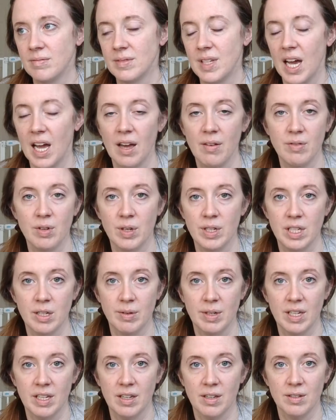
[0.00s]
I have no idea
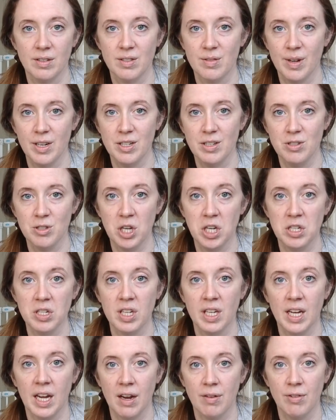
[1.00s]
when he goes. So I just change it
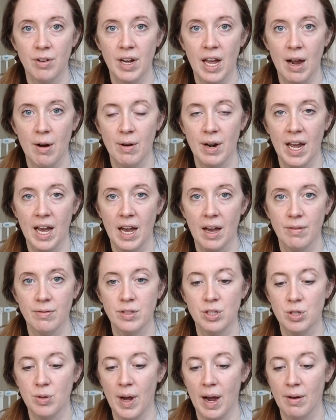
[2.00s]
like every hour and a half,
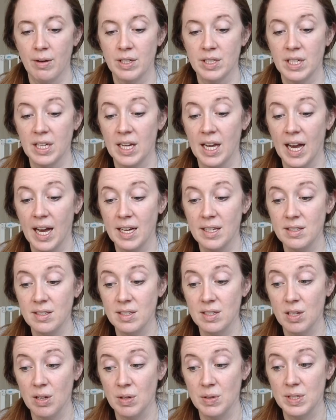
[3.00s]
2 hours. He has
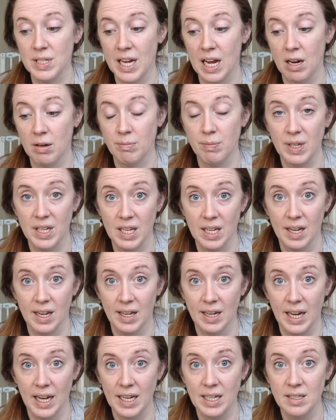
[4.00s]
slowed down peeing
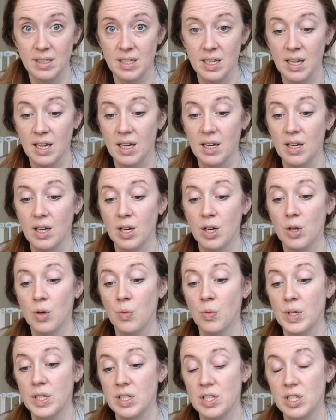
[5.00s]
at night.
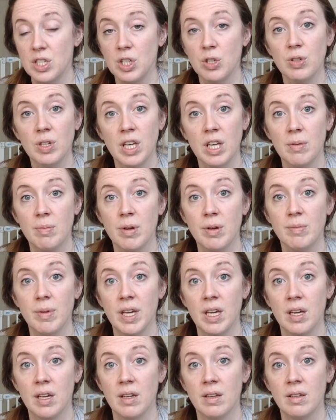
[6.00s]
We still keep him
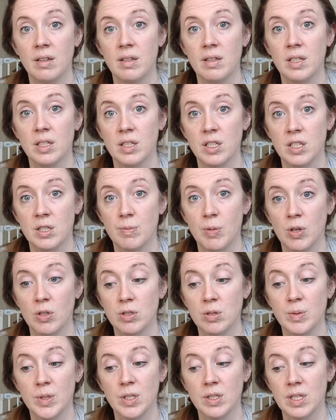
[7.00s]
in the
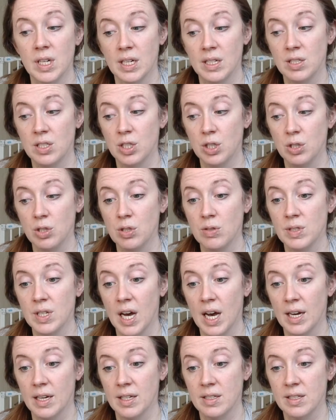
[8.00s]
disposables, and I still use
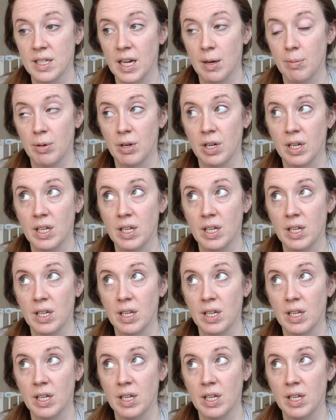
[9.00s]
Honest Diaper.